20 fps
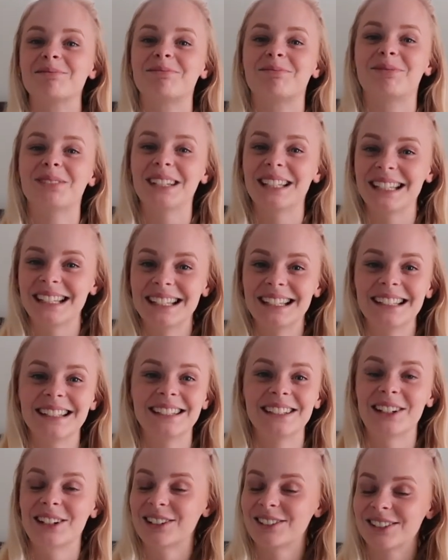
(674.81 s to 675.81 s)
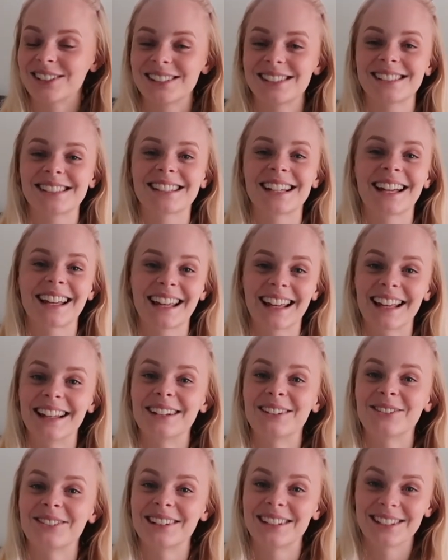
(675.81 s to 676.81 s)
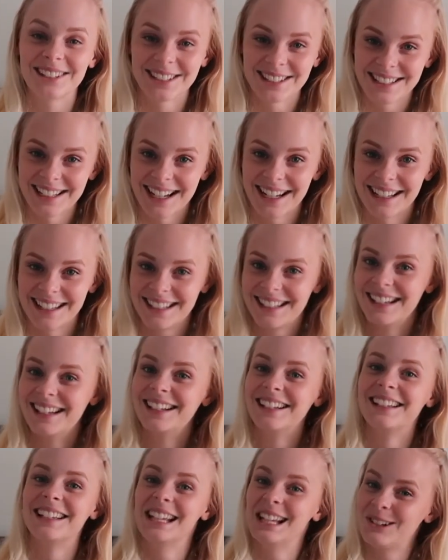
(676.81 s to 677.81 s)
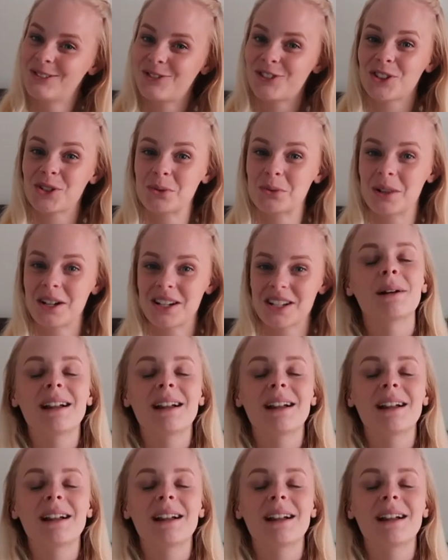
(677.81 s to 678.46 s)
be nervous again when you're done if you want.